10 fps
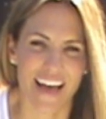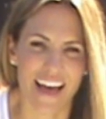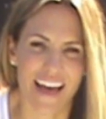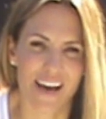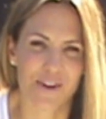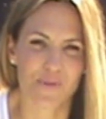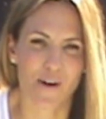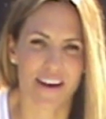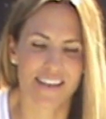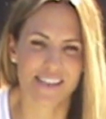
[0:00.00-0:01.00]
and
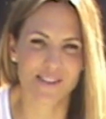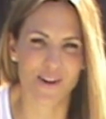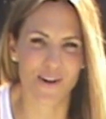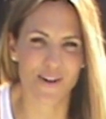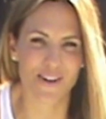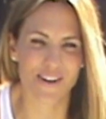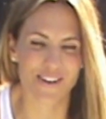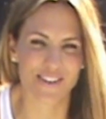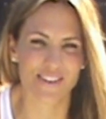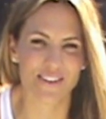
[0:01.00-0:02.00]
1, and just
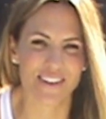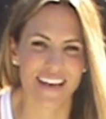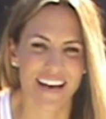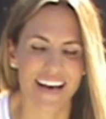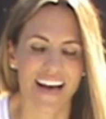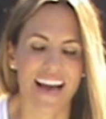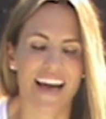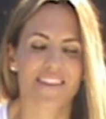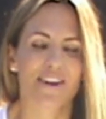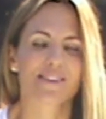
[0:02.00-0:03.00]
hold,
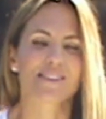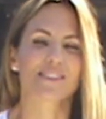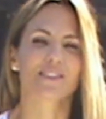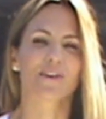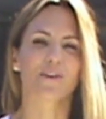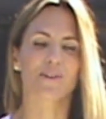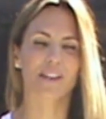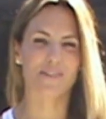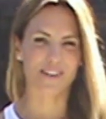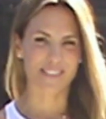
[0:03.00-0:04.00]
and then
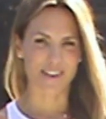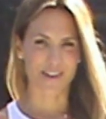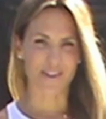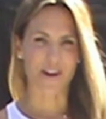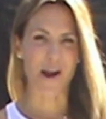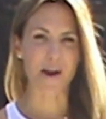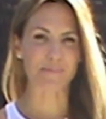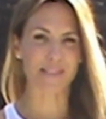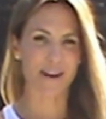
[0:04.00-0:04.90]
slowly return your arms.